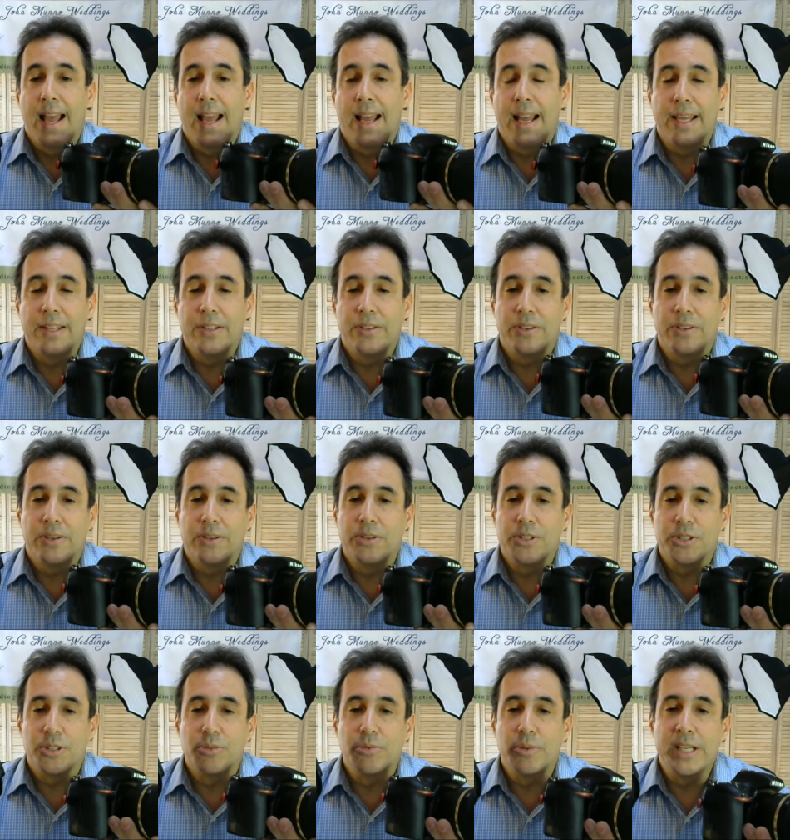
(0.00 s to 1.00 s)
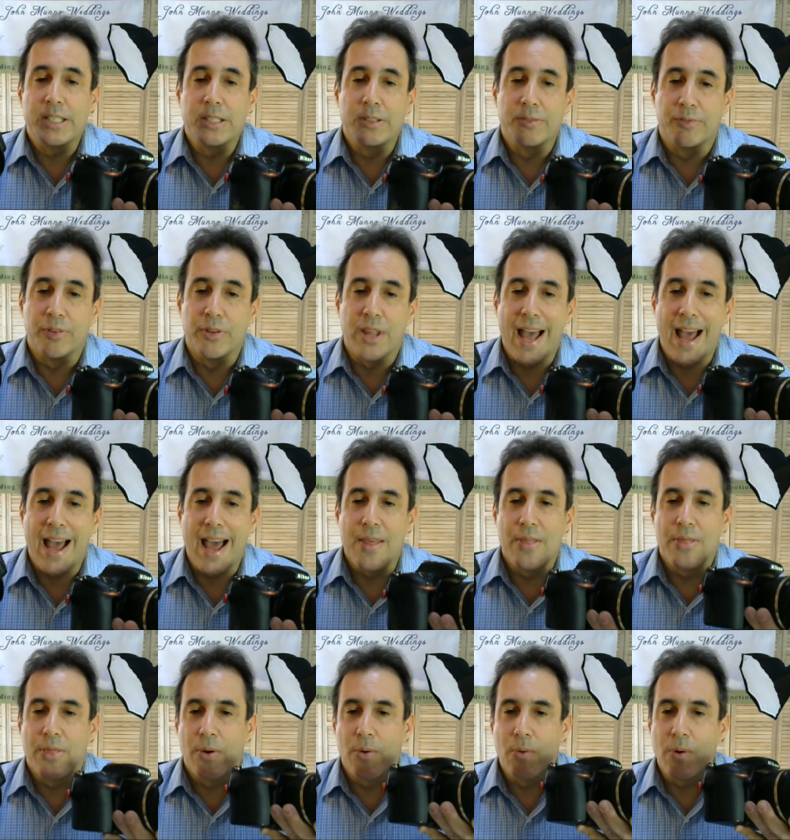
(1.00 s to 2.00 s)
And there, there's a reason for that.
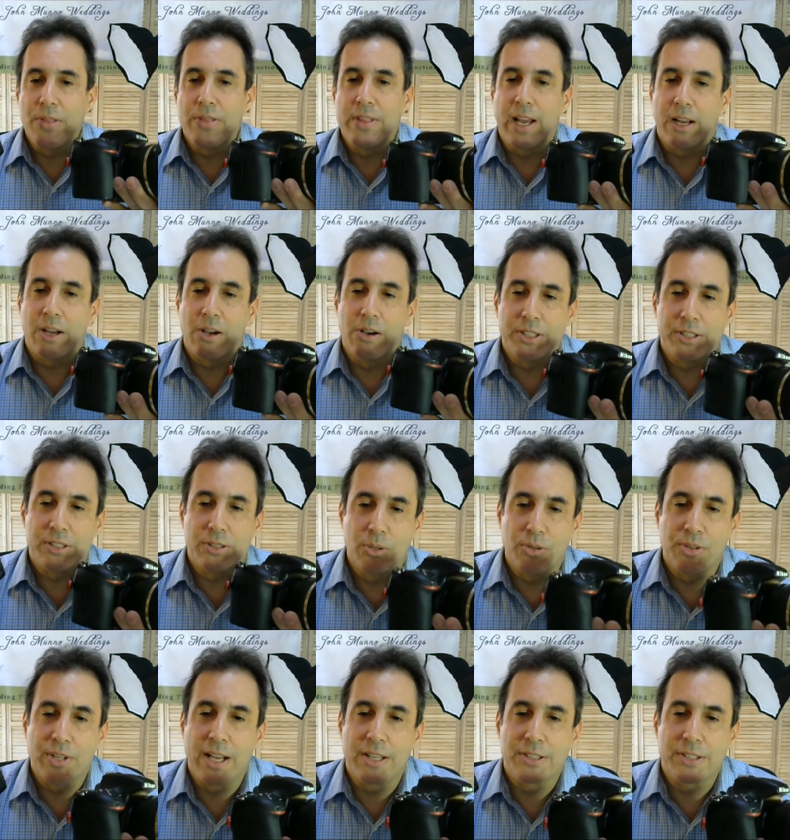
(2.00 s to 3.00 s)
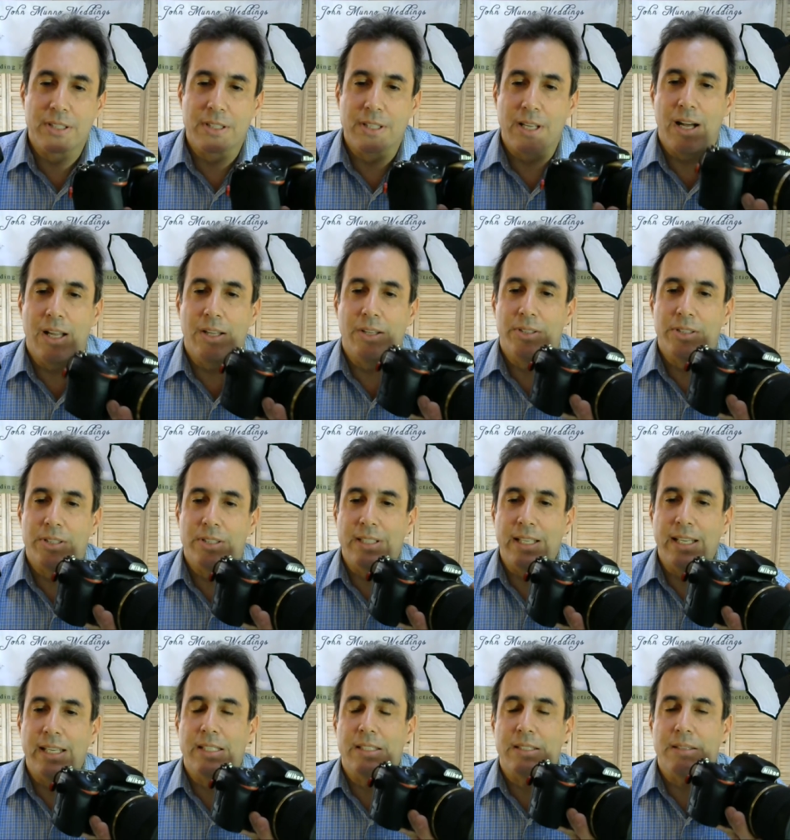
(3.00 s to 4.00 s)
The one that costs two thousand dollars
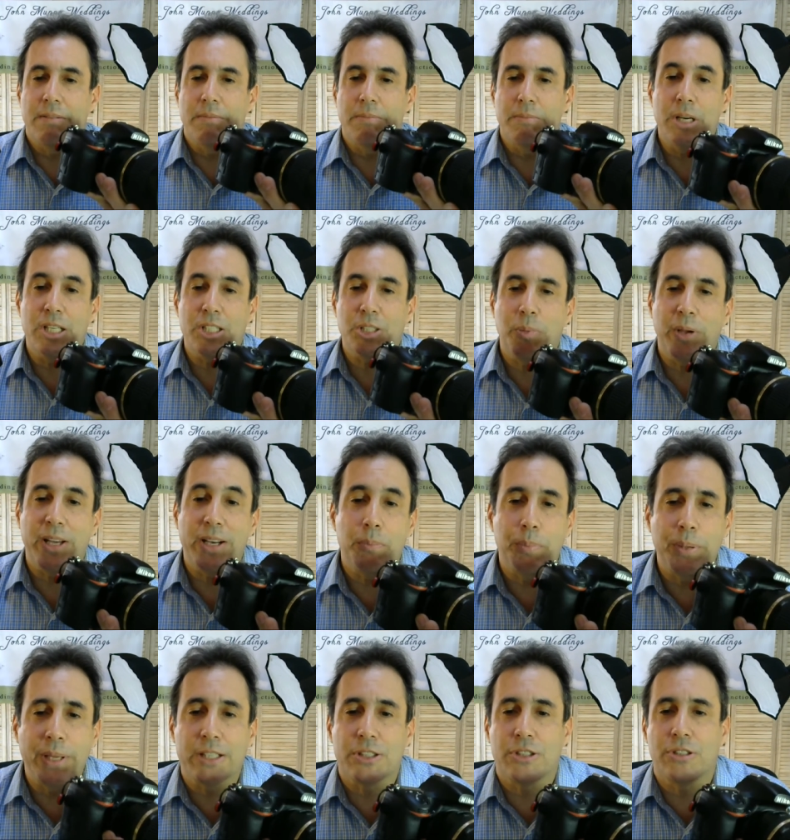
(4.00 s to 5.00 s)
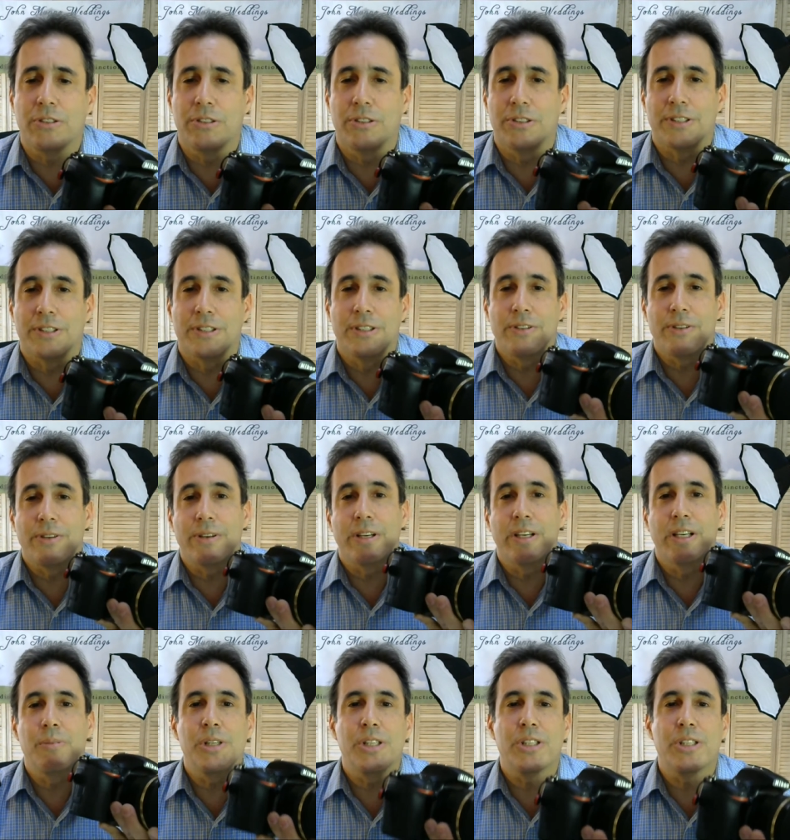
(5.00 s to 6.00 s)
takes much better pictures. They're going
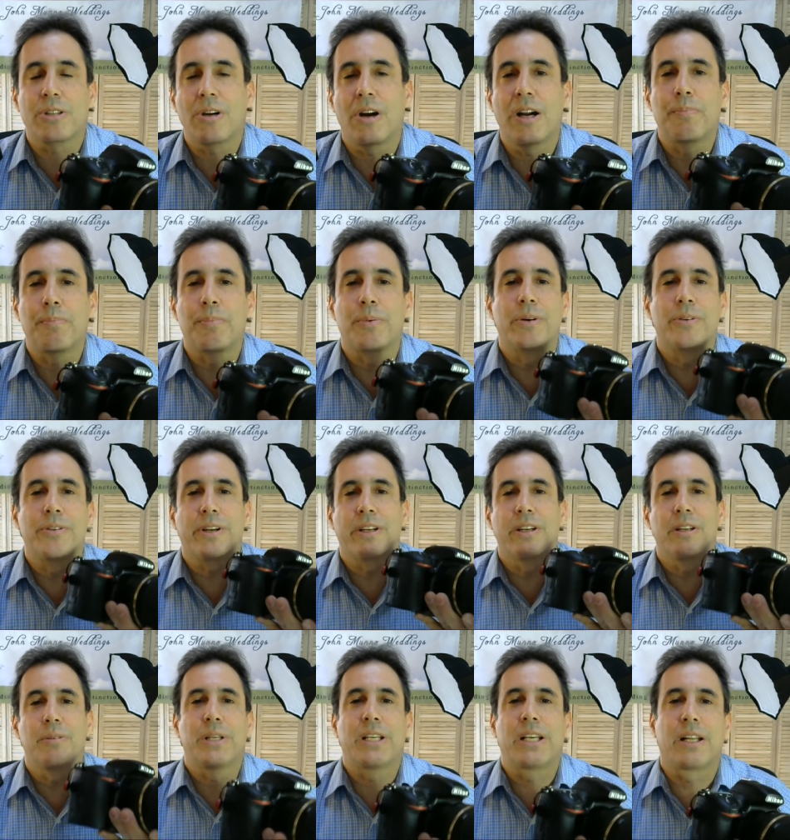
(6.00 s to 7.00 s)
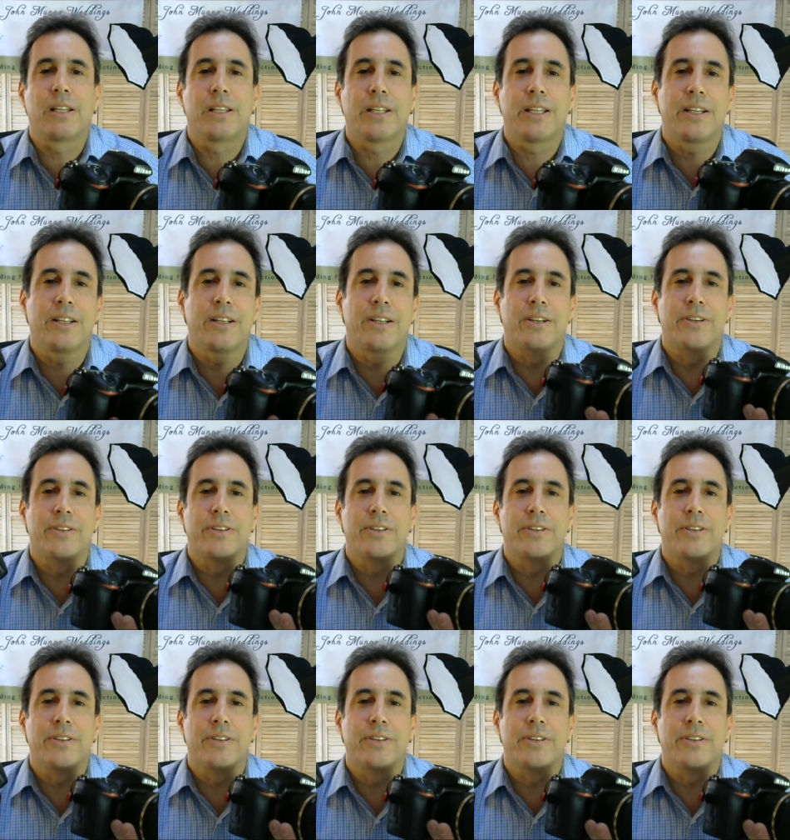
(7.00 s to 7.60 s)
to be sharper. They're going to be clear.